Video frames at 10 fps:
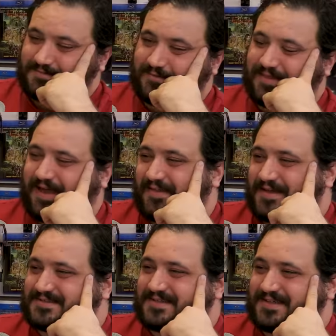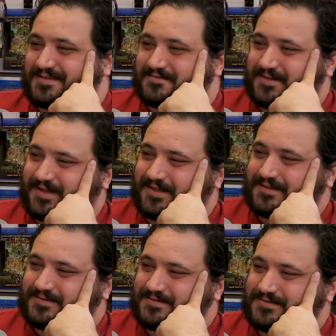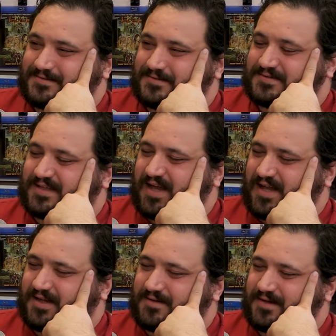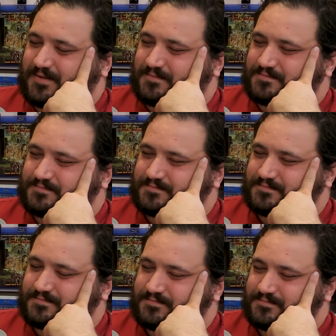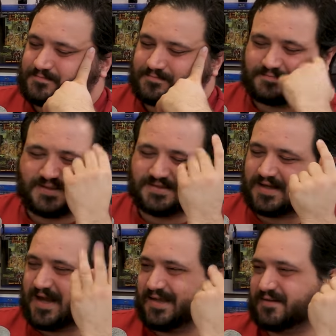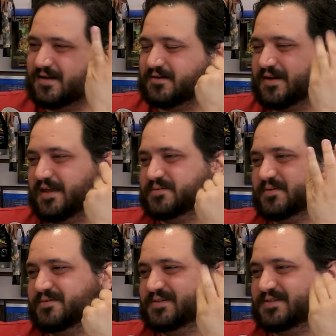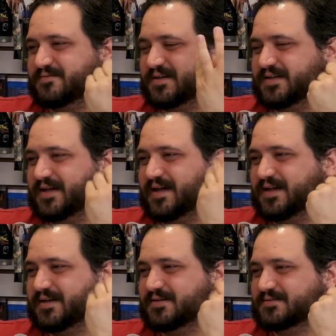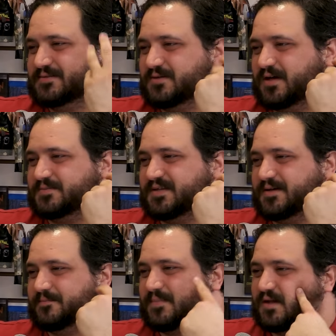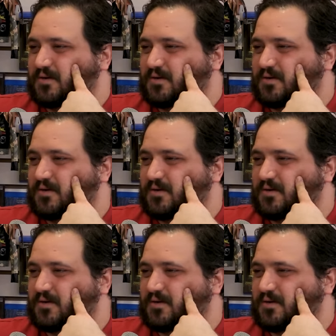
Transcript: Remember they had that scene of uh, who's the guy in um, is the guy in the Hunger Games movies? The funny guy helps them.